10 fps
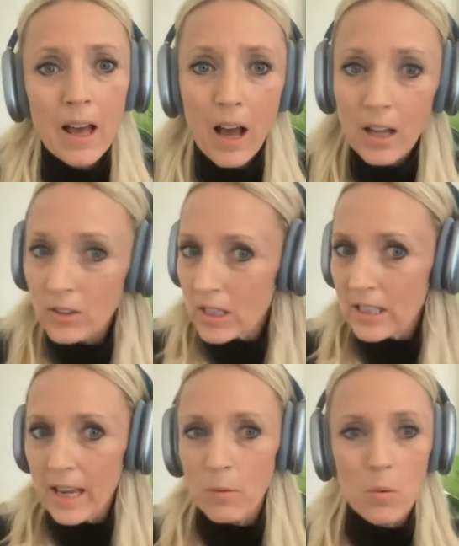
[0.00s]
I'll just
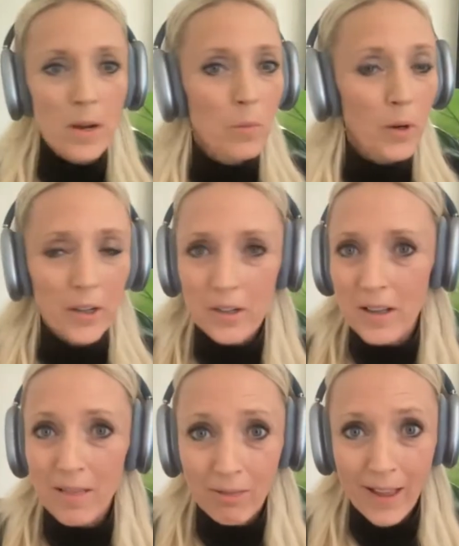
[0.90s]
say one word
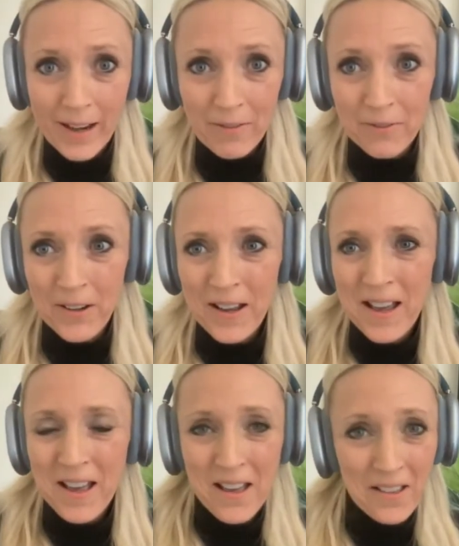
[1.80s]
life,
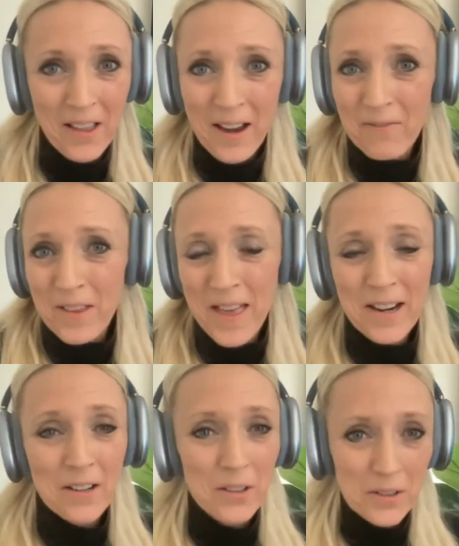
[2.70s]
life. And that
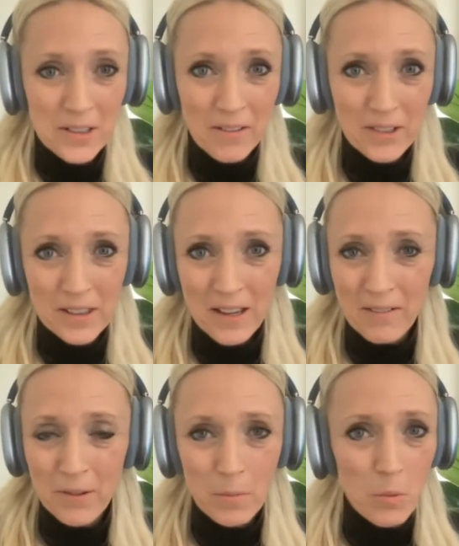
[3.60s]
includes everything
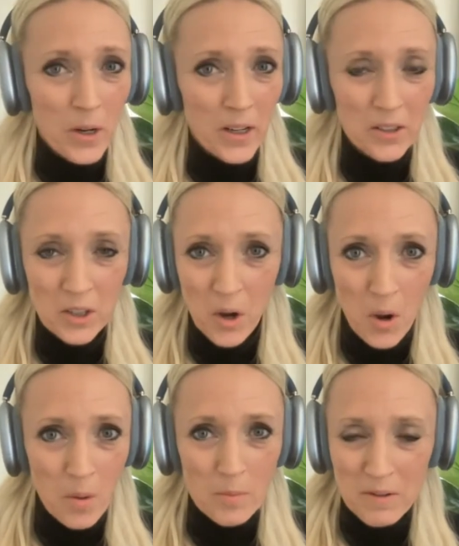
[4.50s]
from work to
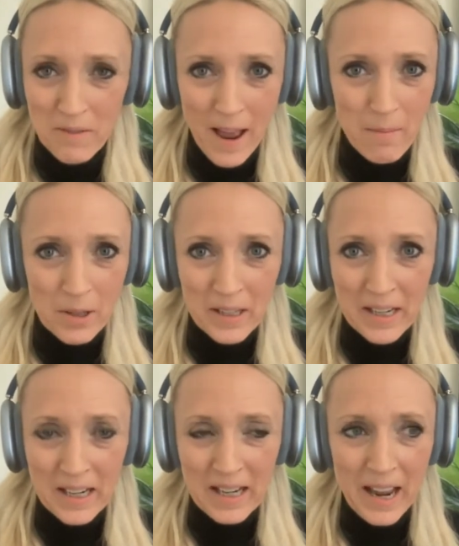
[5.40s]
home to
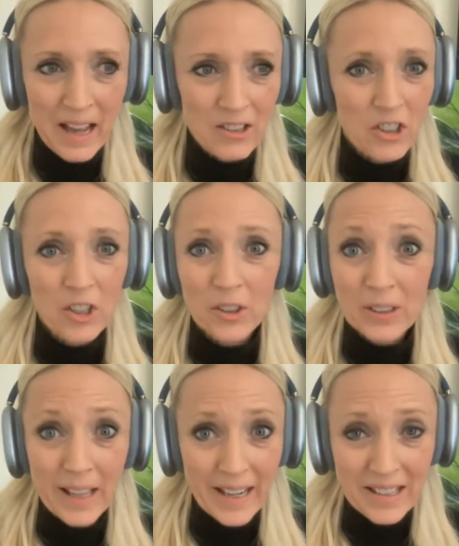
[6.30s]
family to your
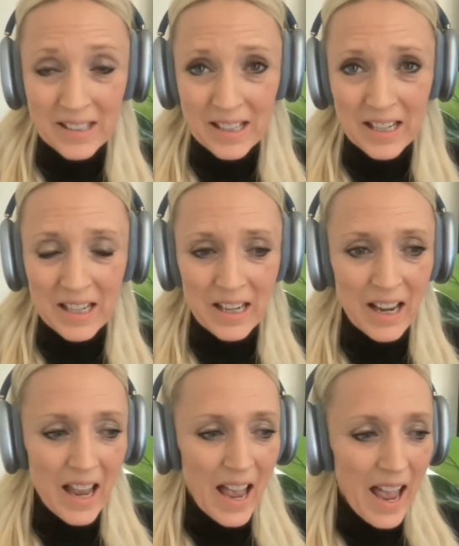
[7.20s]
legacy.
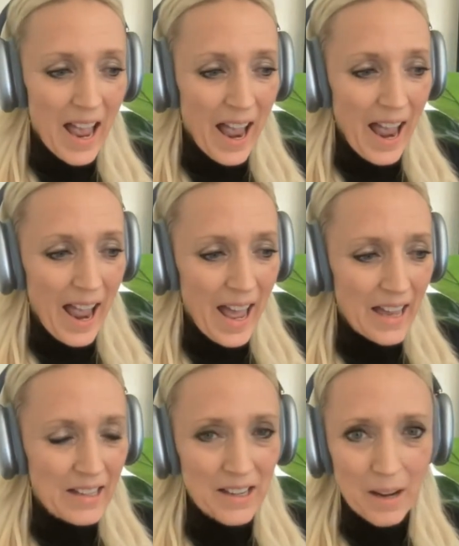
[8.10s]

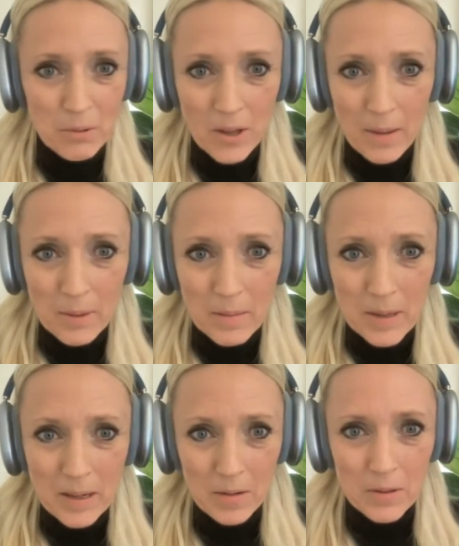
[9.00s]
And I'm so happy to be
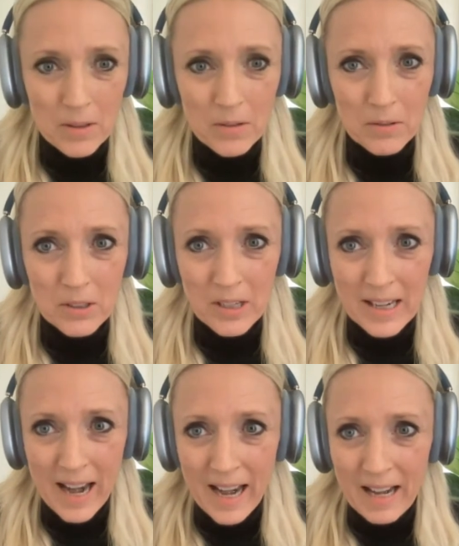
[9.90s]
here with you
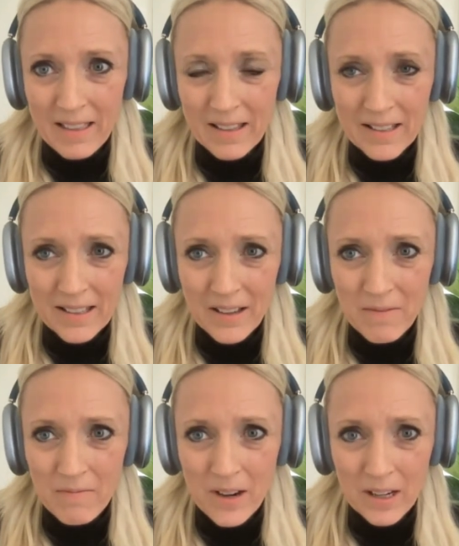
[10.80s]
today. This is
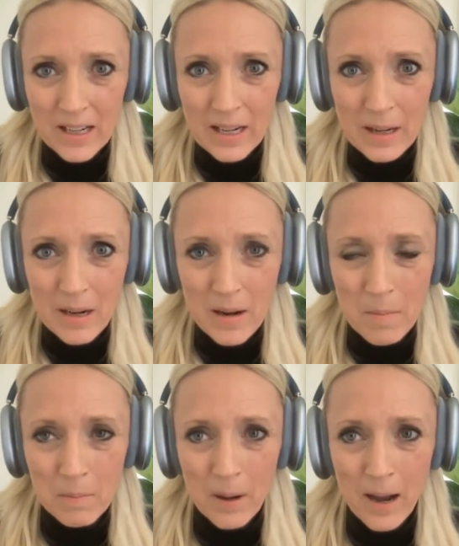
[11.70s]
a very
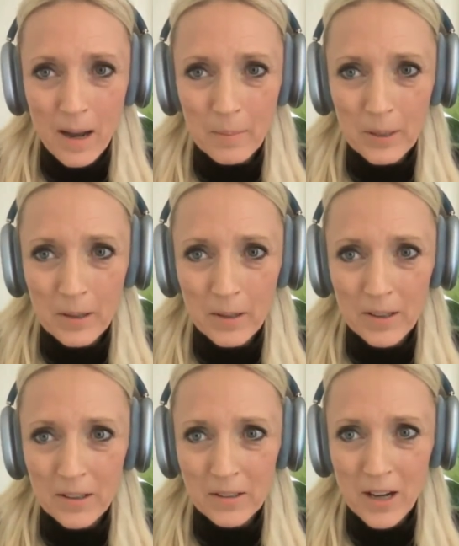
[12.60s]

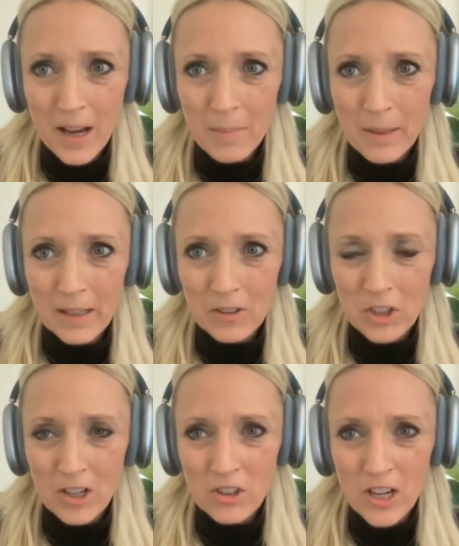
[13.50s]
popular topic,
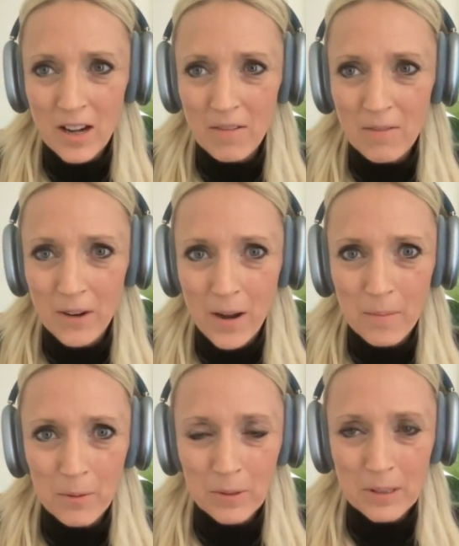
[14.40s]
judging from
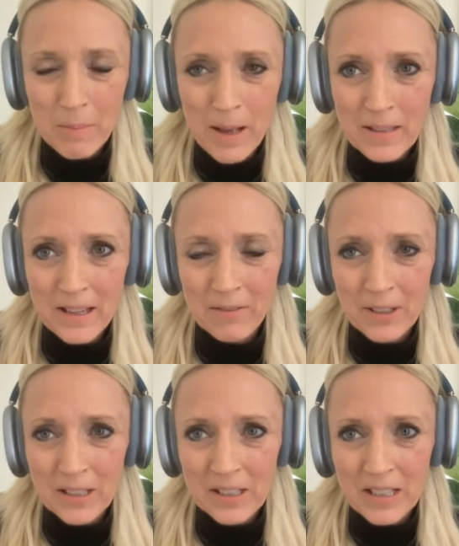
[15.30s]
the response I
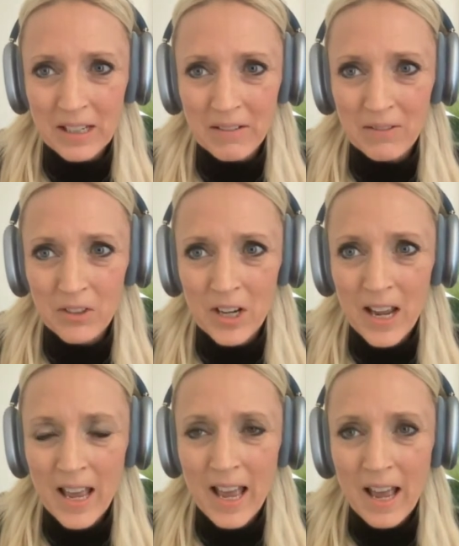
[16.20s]
received
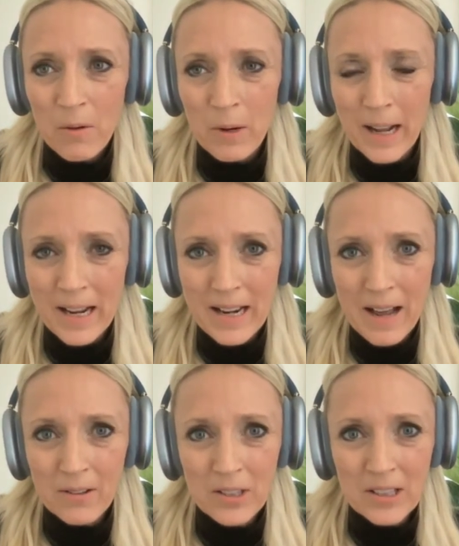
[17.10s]
when I
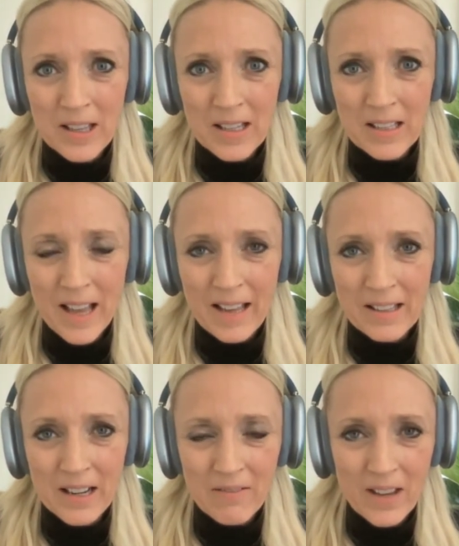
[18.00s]
announced this as
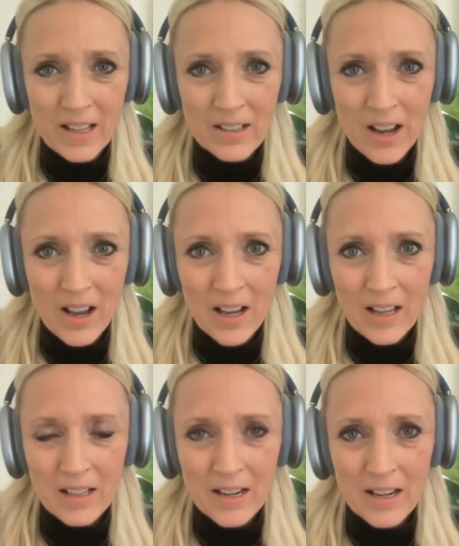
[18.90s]
an event
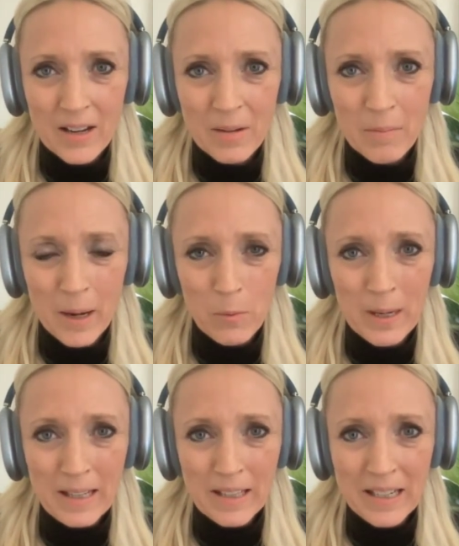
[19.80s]
on my
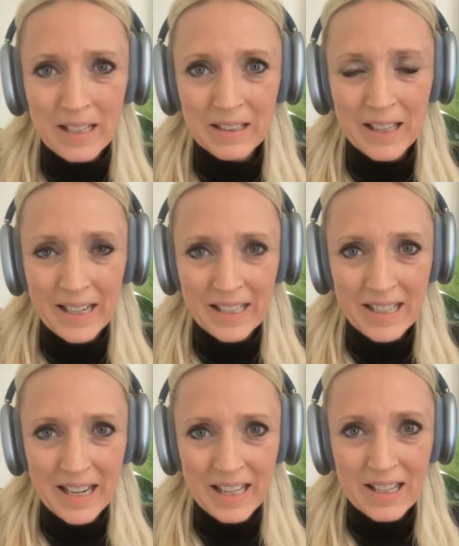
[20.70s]
weekly
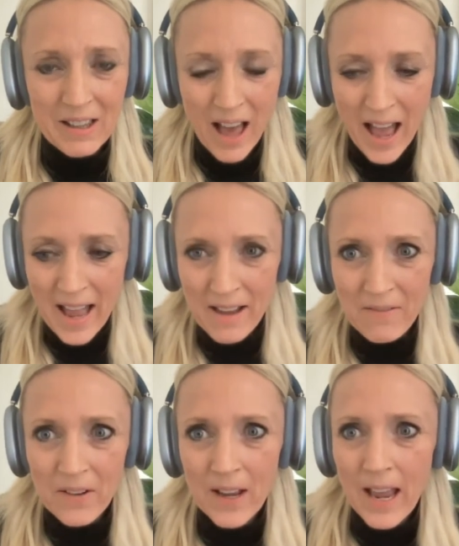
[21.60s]
LinkedIn Live.